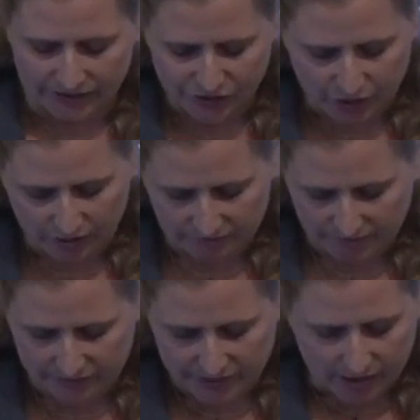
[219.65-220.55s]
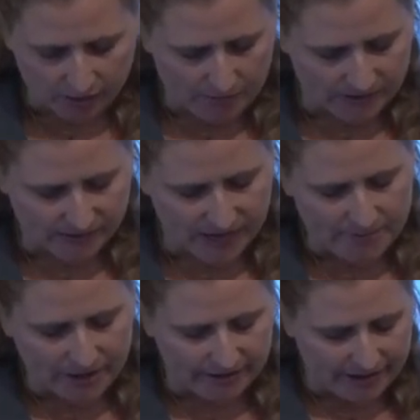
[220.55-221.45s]
$250 a month
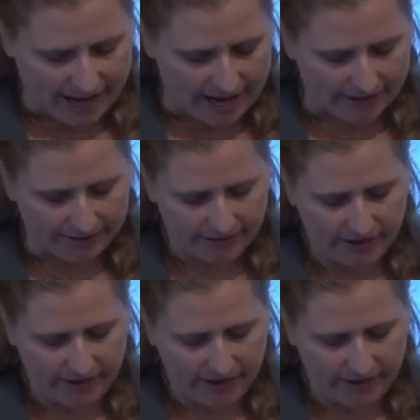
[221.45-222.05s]
stipend in hand,